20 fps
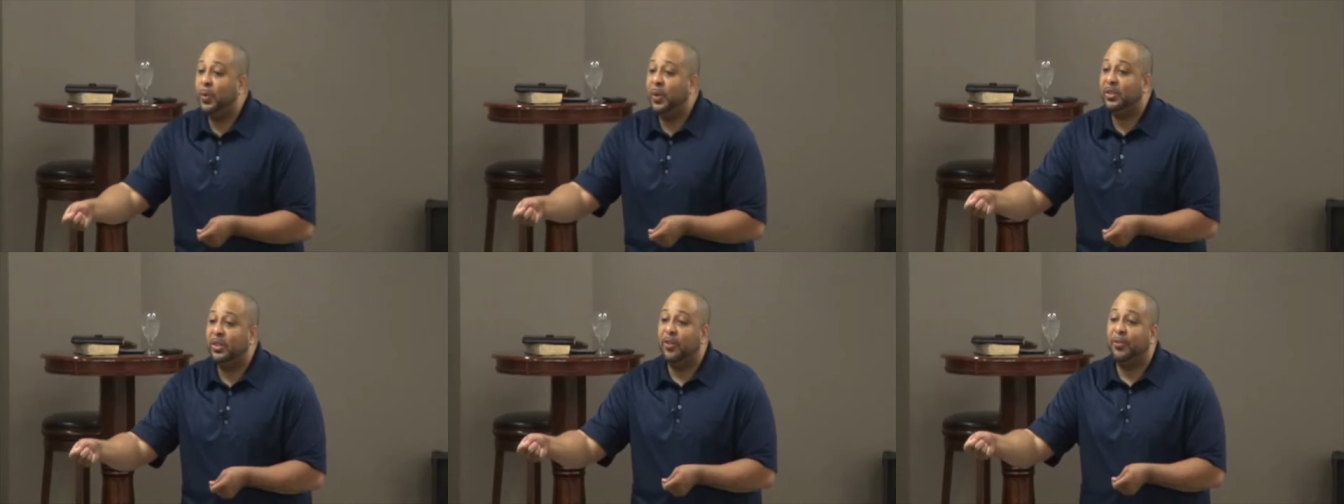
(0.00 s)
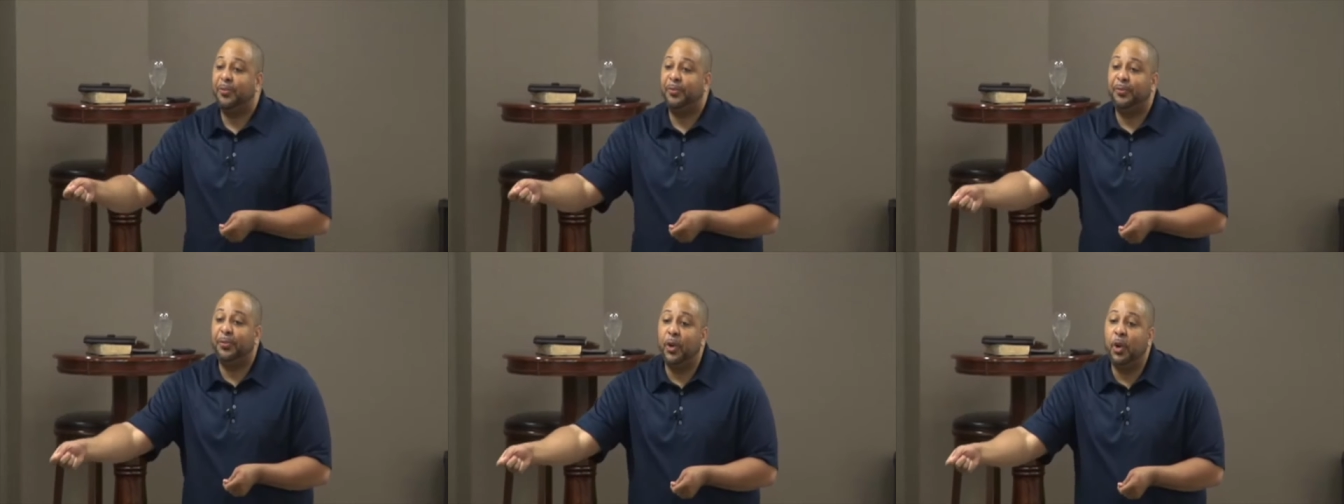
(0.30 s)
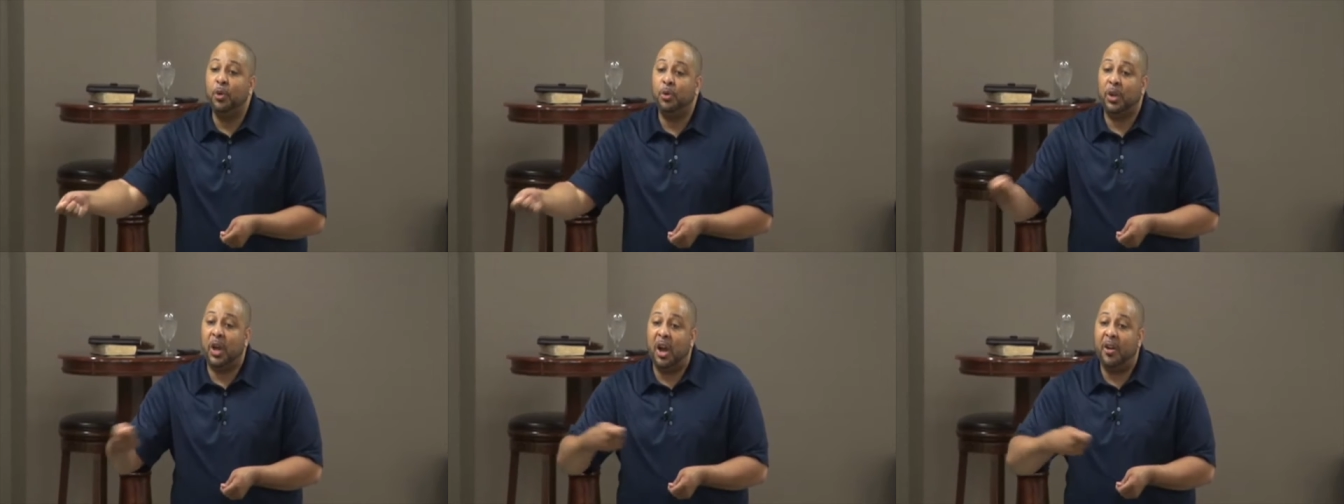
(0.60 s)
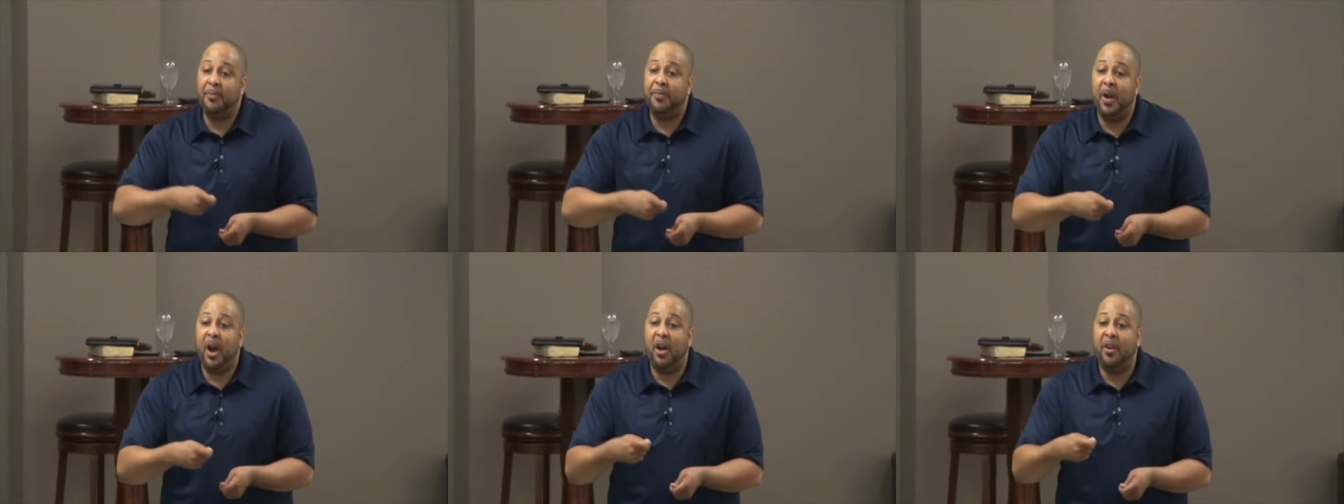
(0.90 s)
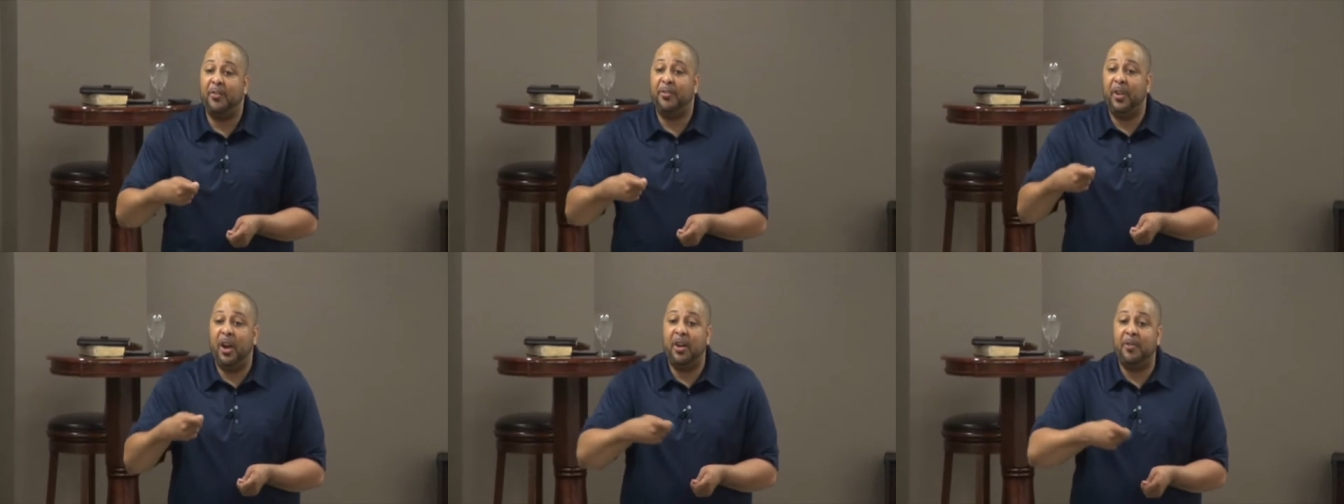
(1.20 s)
with the fruit of,
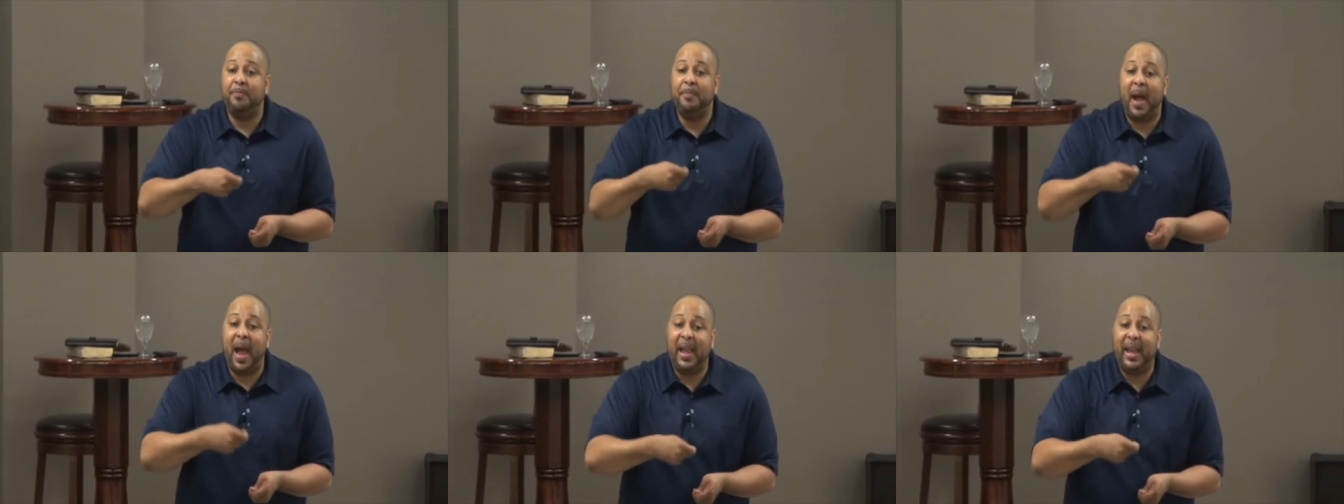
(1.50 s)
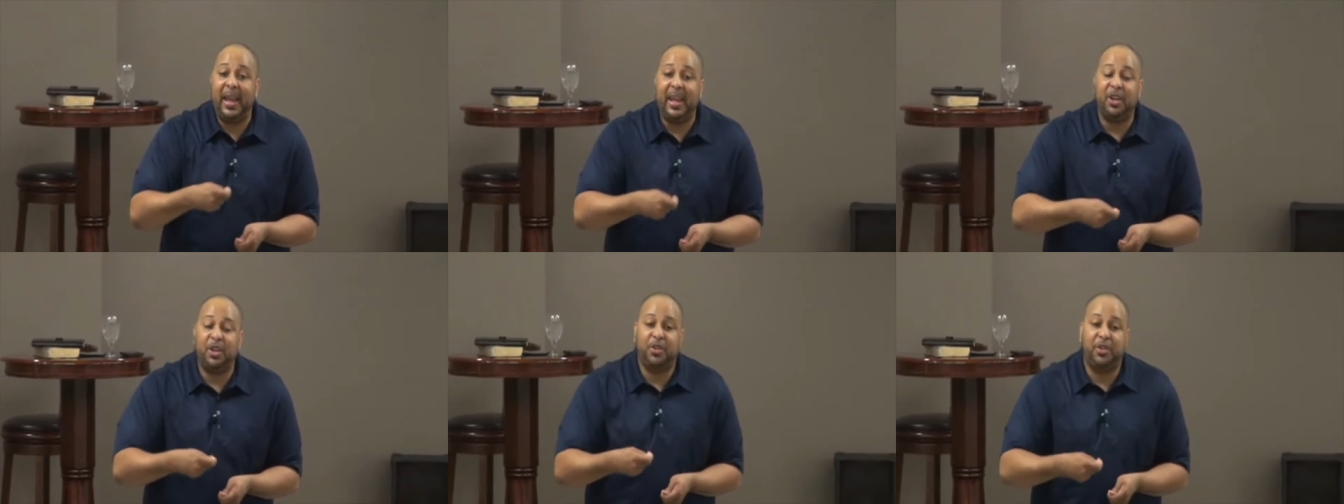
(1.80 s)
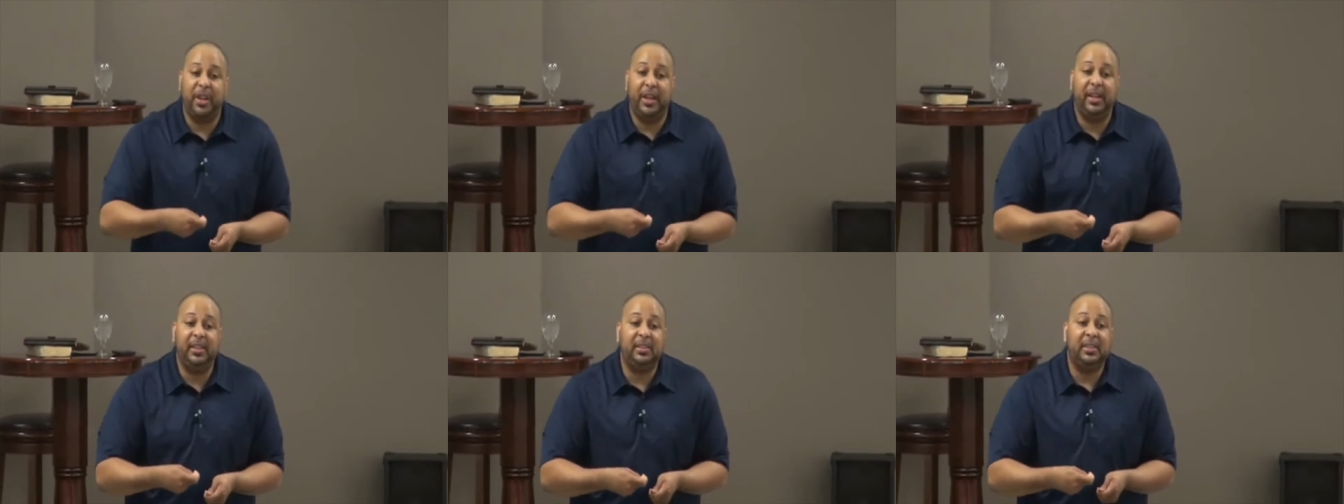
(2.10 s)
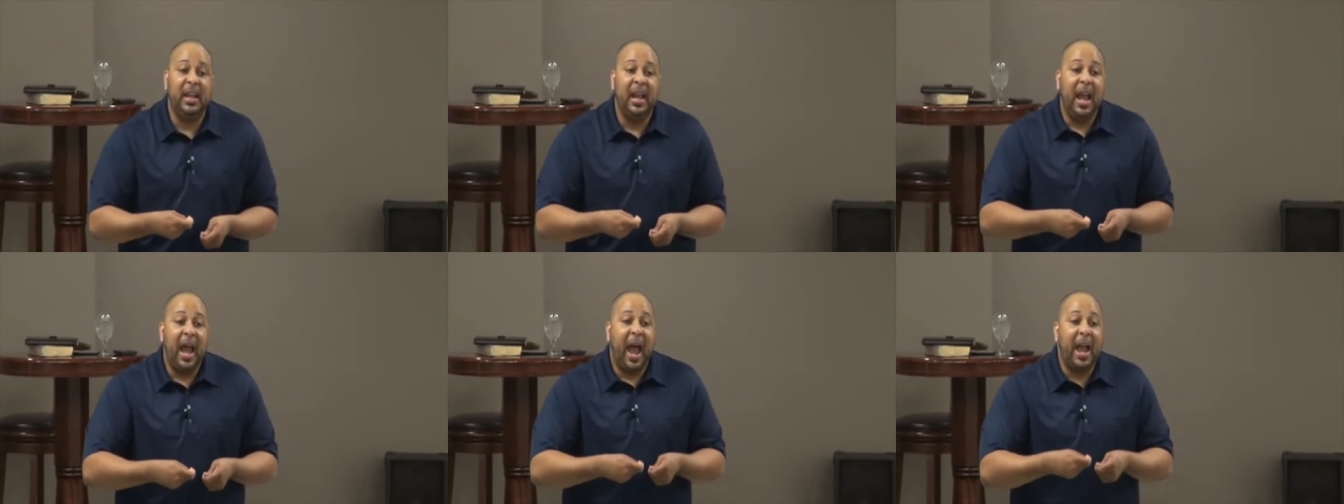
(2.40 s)
of, of my increase.